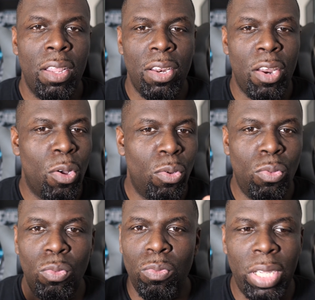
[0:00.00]

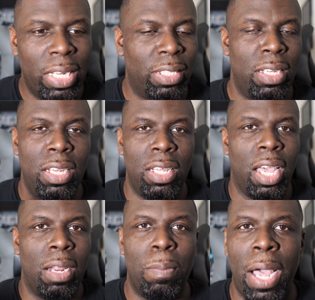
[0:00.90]
No, it doesn't need any
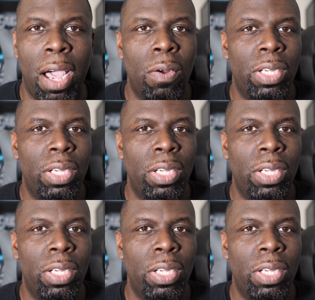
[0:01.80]
kind of power.